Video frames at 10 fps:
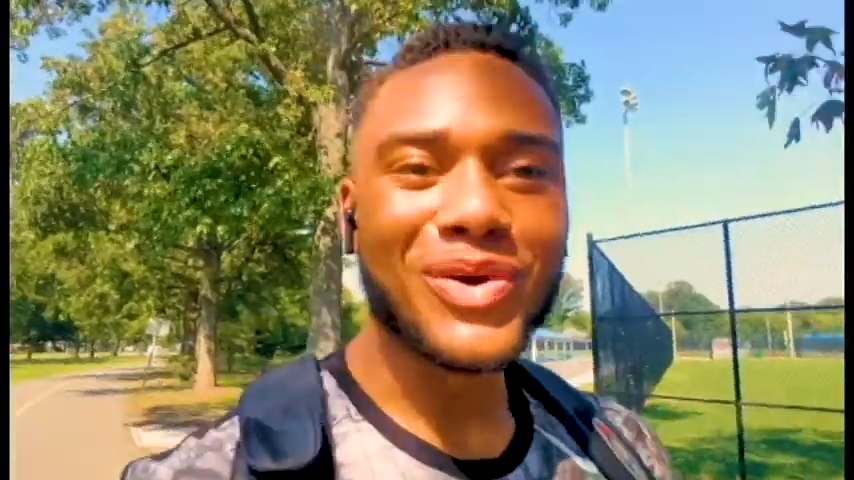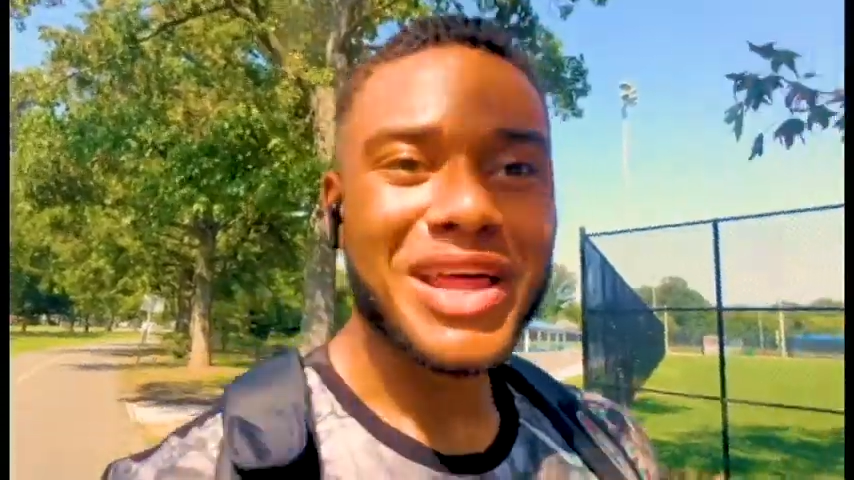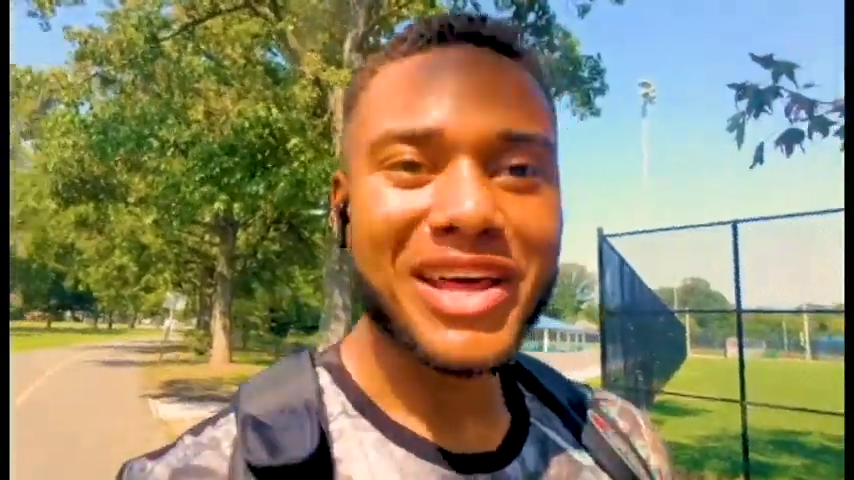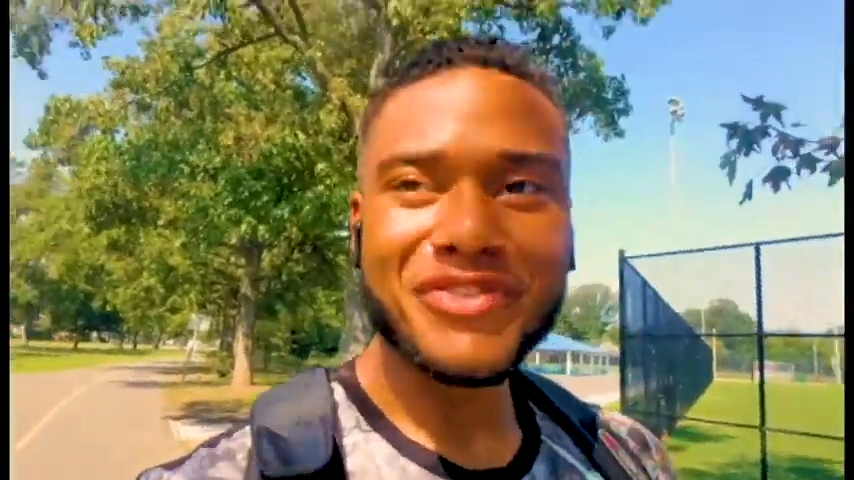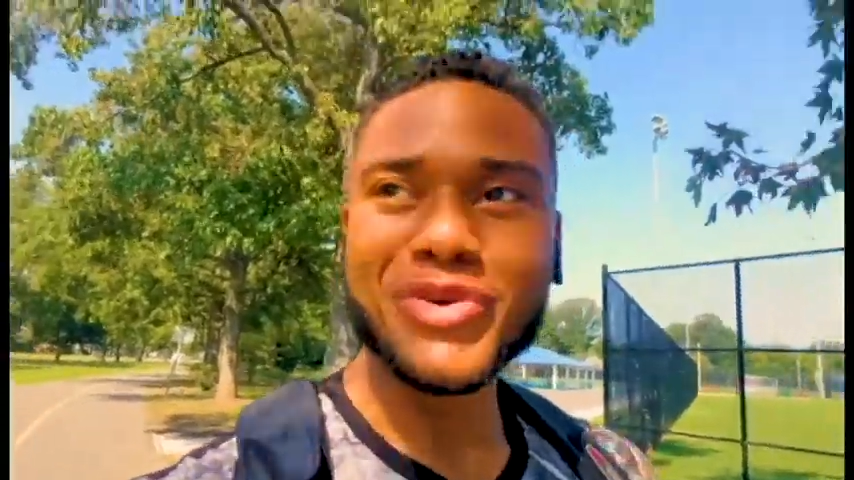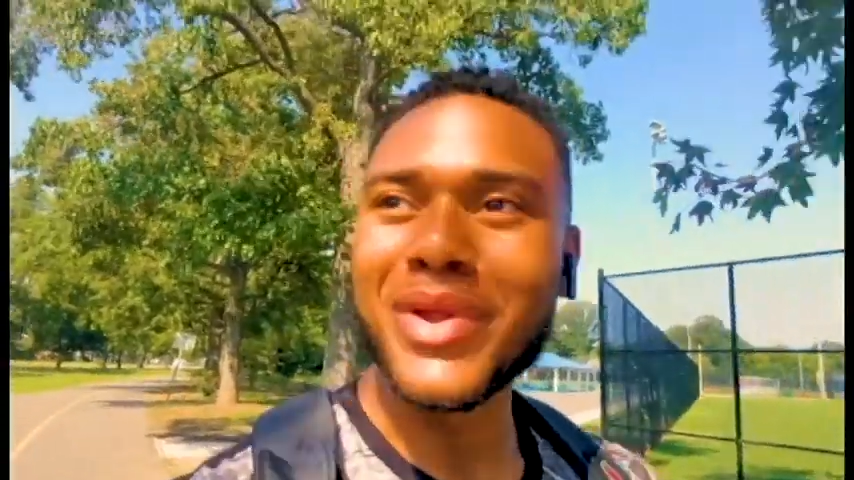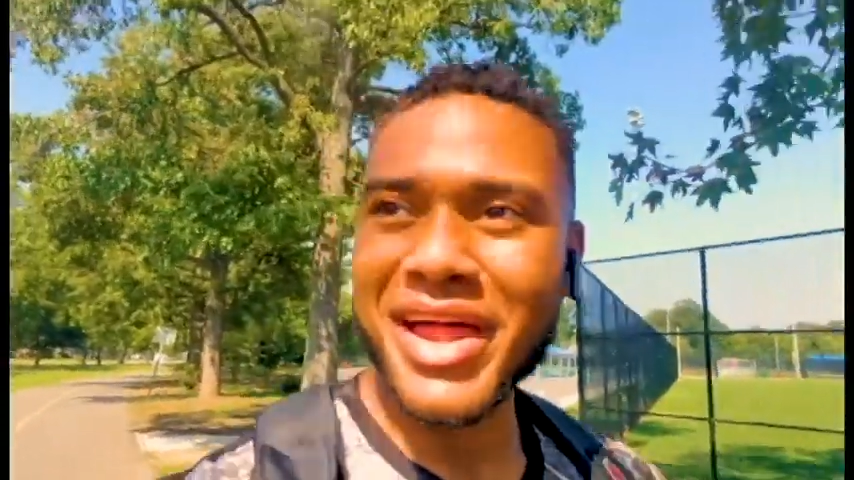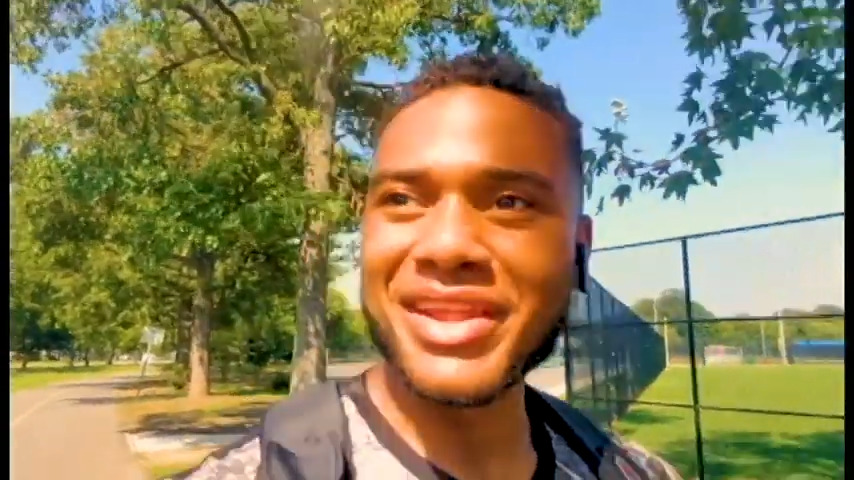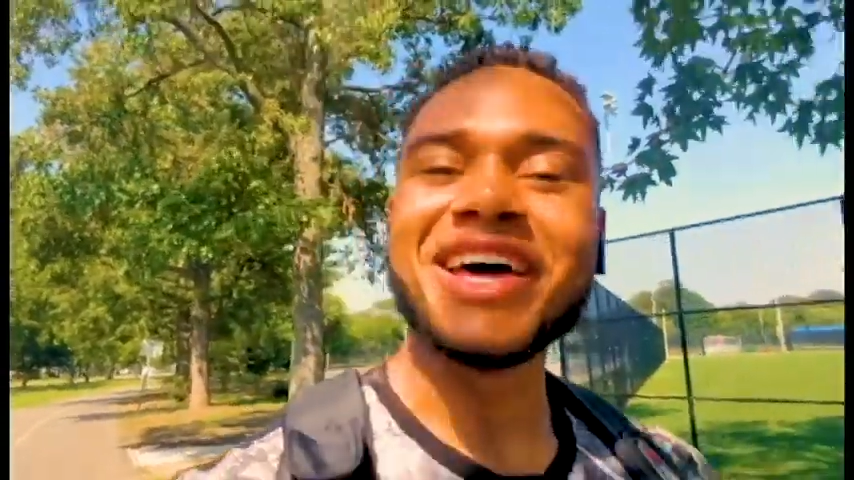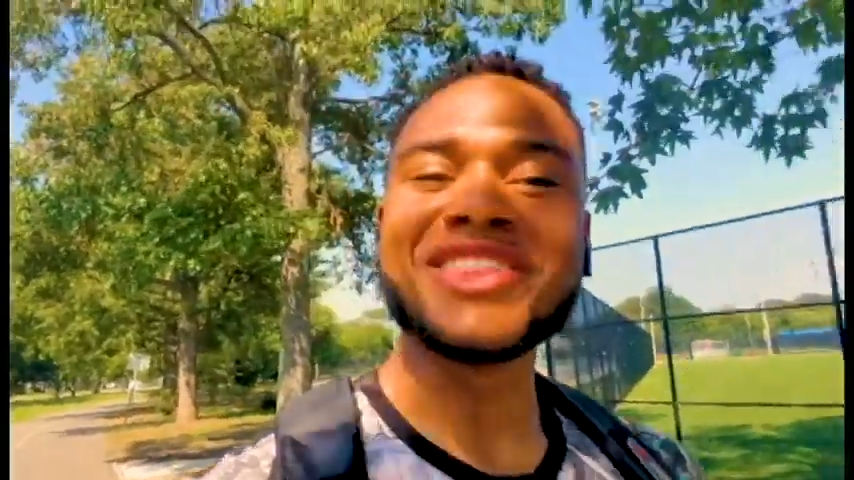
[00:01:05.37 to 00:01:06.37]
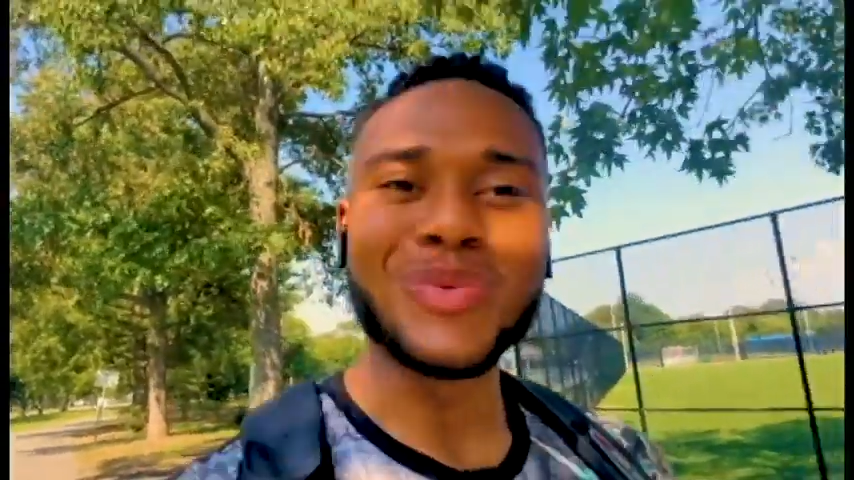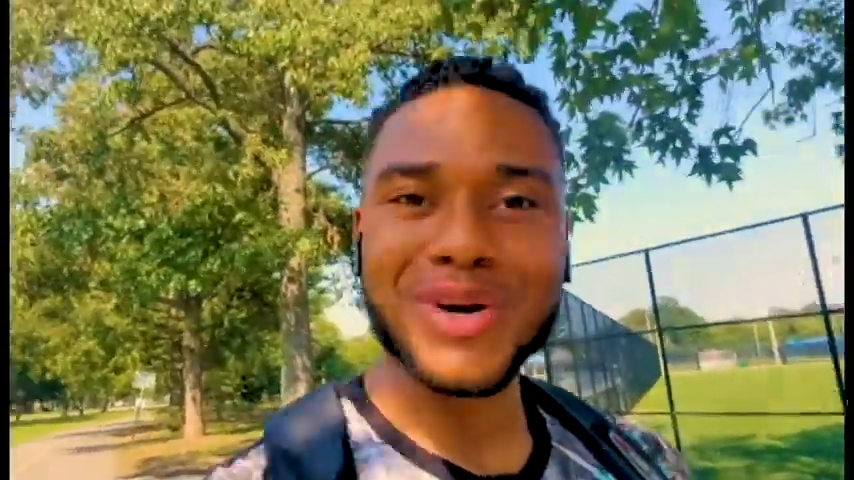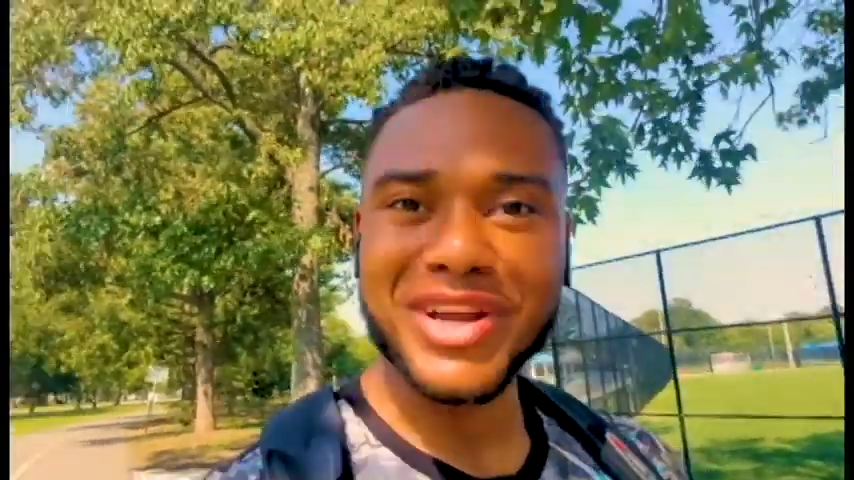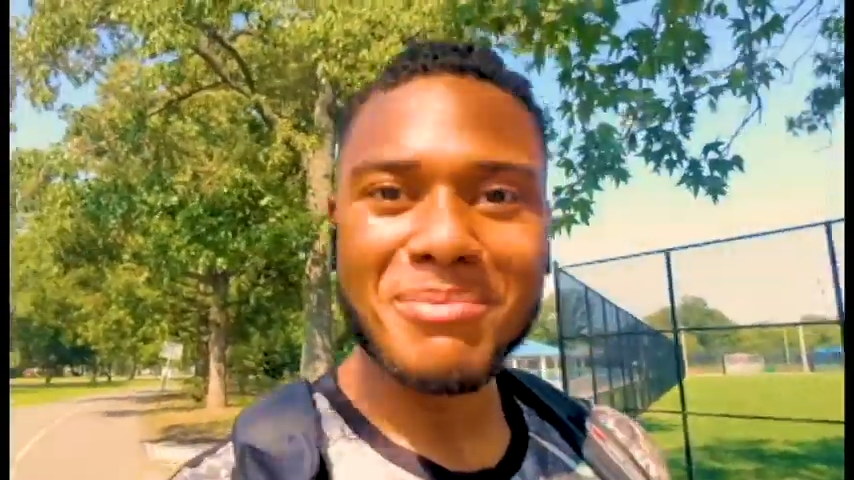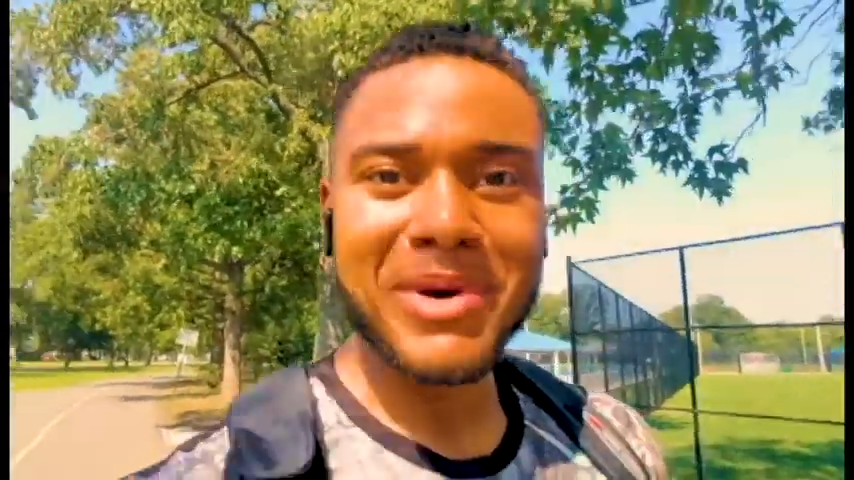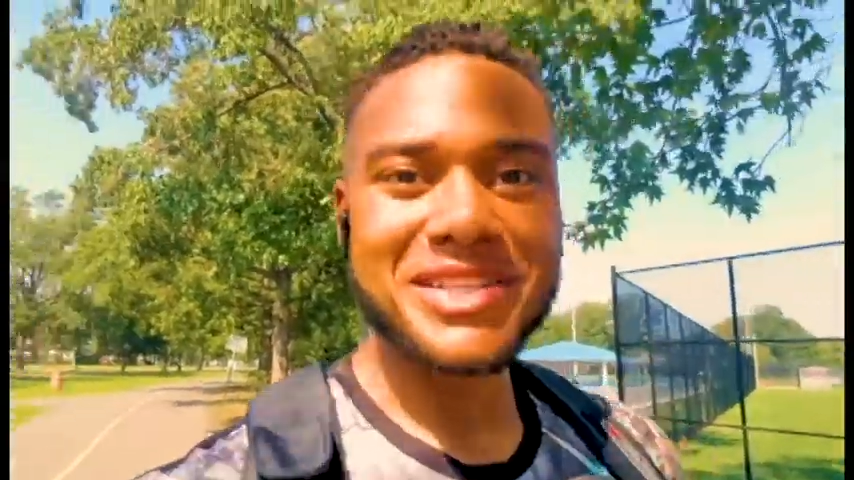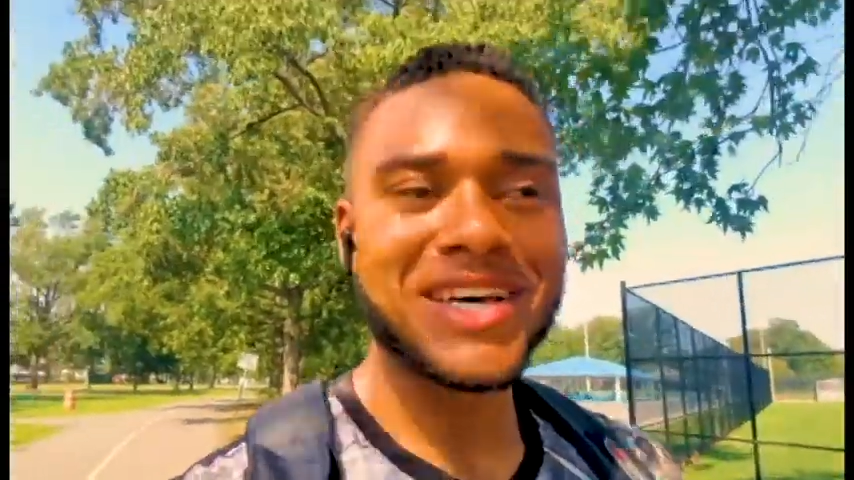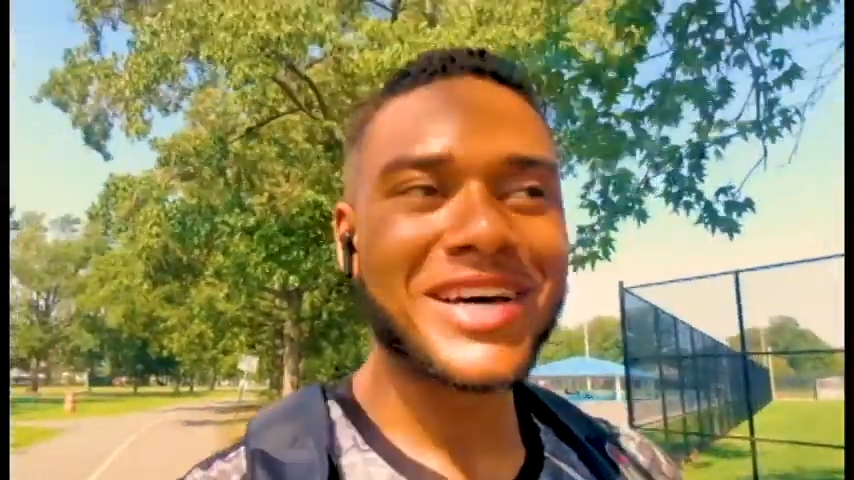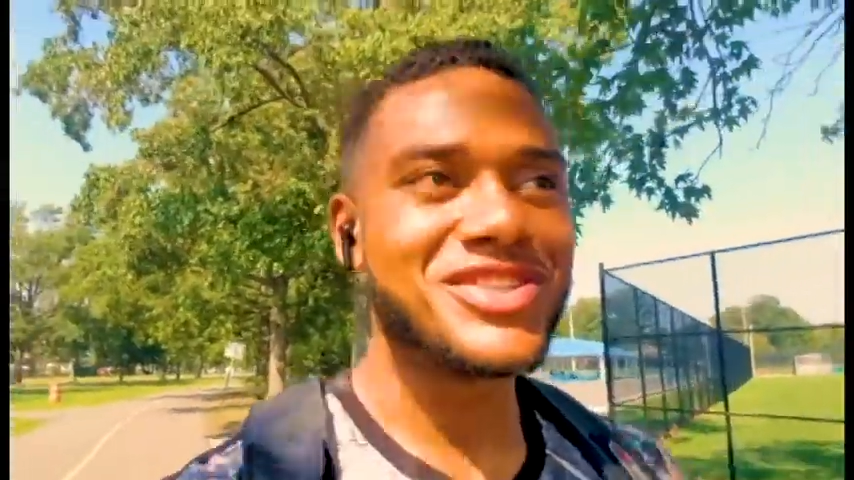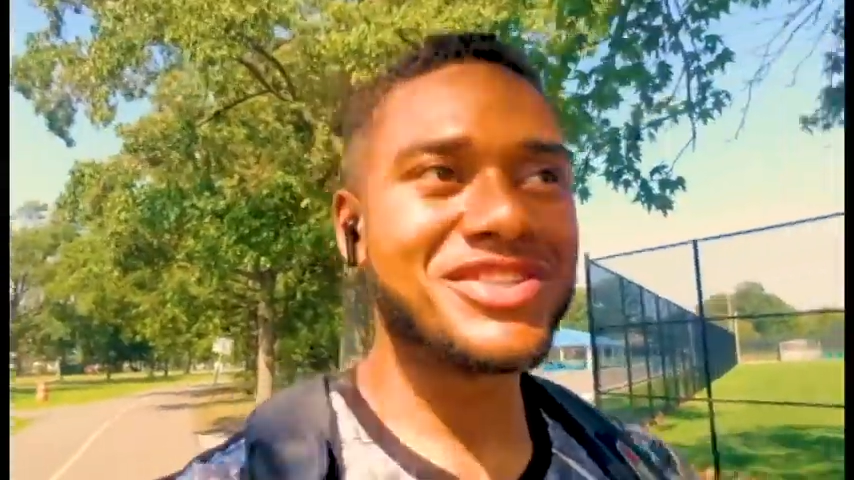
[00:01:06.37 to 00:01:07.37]
a lot of you like the workout
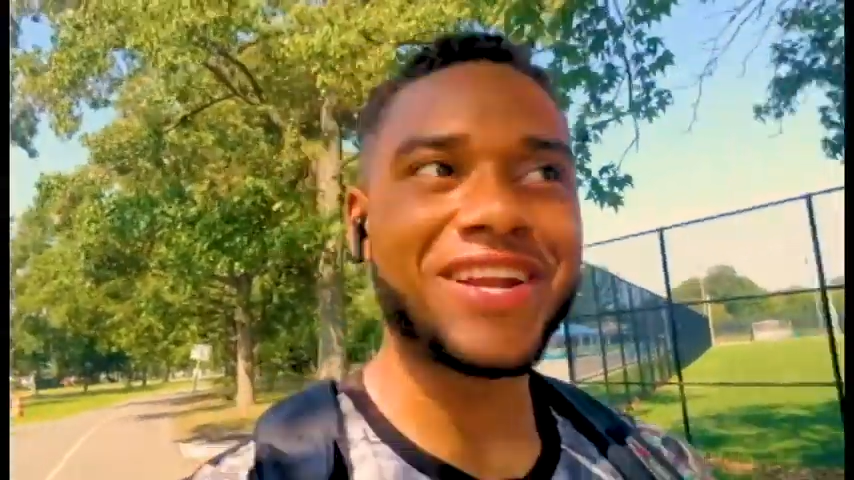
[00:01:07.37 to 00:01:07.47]
montages